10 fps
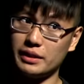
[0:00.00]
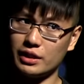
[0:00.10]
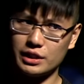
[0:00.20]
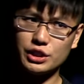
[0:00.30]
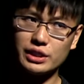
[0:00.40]

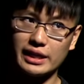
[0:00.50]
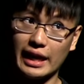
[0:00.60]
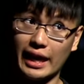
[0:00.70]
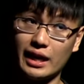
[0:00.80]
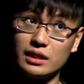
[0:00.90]
conditioning,
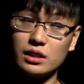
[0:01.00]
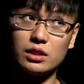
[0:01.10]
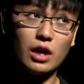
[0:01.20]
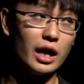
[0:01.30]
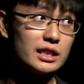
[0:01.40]
and
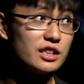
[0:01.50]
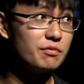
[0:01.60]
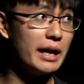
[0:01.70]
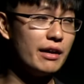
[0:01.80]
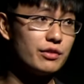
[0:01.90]
cognitive
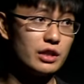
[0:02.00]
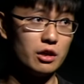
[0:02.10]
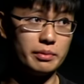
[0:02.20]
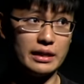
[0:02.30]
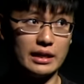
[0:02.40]
behavior
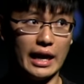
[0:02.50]
therapy.